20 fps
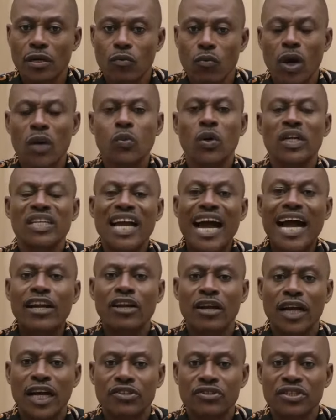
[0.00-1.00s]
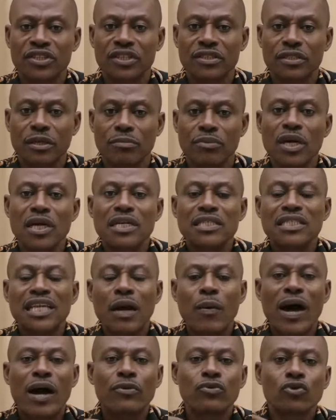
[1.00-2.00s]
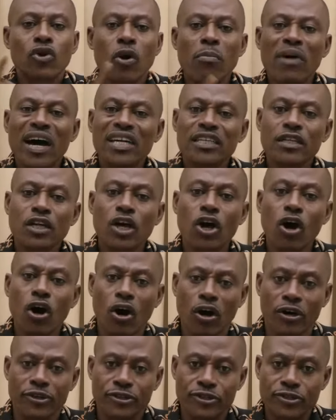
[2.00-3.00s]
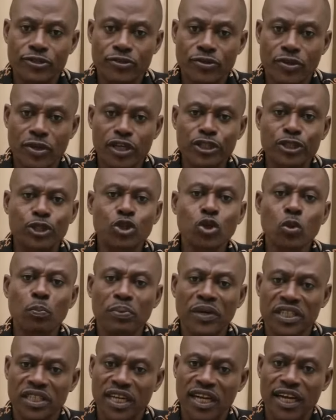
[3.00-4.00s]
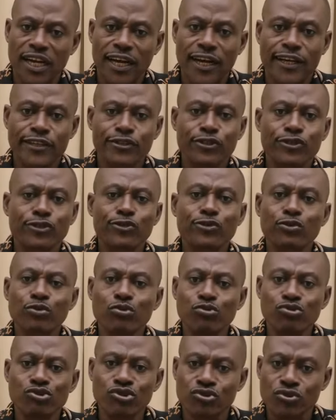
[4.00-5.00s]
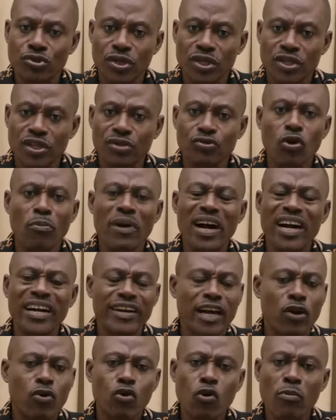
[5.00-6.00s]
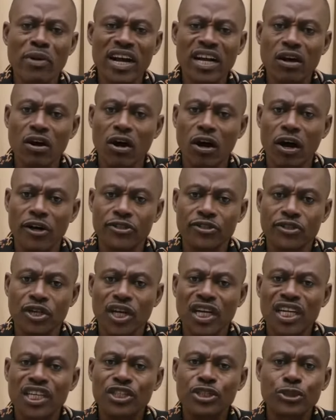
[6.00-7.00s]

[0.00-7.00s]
What were the idolatry system? There were Roman gods, Jupiter, Zeus, Greek-Roman gods,